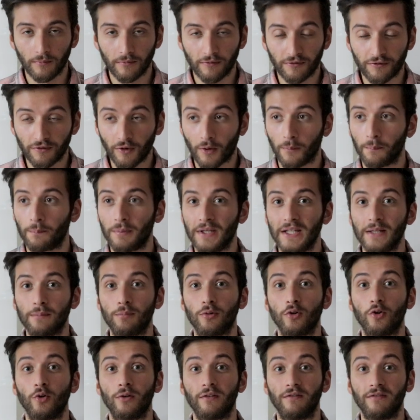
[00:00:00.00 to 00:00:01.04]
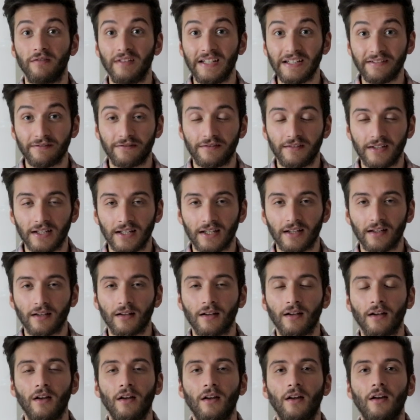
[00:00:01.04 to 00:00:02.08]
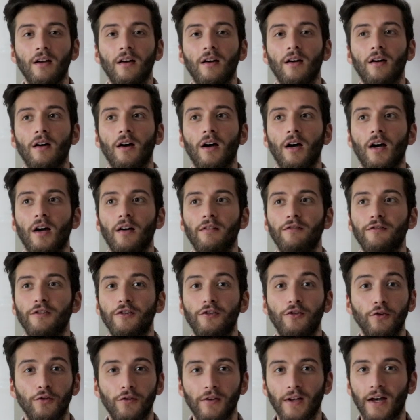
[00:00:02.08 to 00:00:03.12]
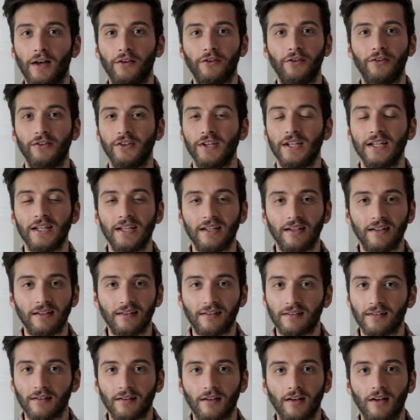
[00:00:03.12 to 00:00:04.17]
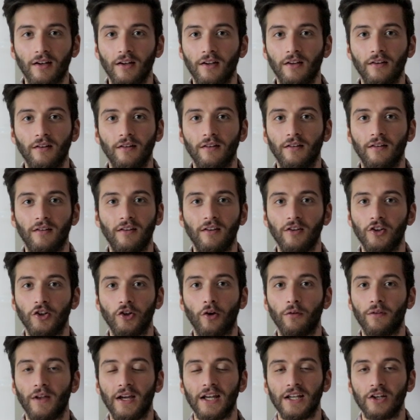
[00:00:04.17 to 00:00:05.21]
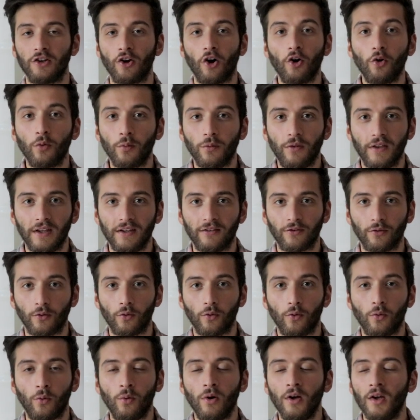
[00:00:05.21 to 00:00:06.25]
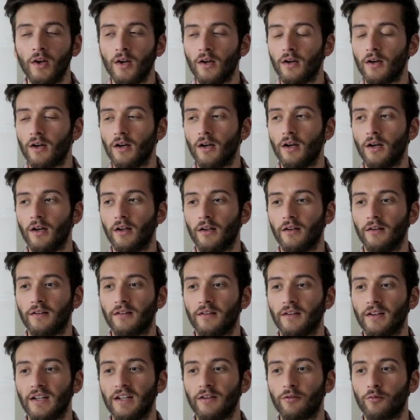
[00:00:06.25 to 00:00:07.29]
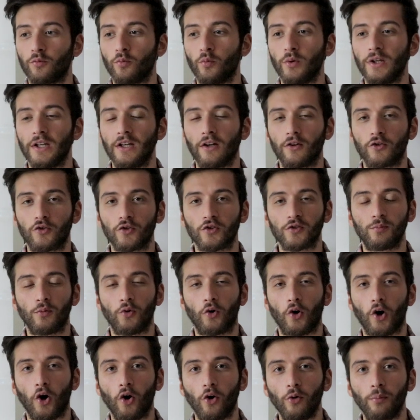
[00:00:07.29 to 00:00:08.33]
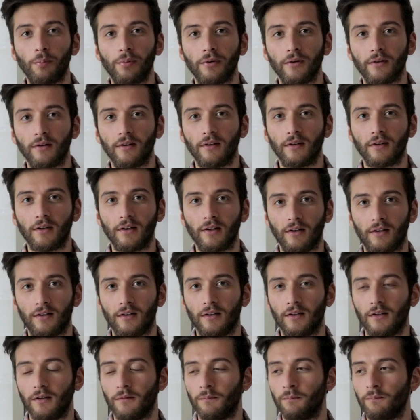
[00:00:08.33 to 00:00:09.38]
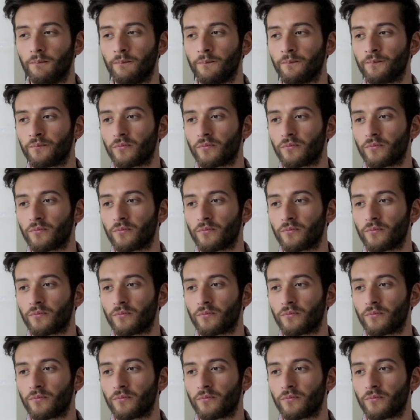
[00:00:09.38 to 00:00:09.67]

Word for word: from people who have lived it uh, for 2,000 years. And, you know, they know this all. And if we are just more open and can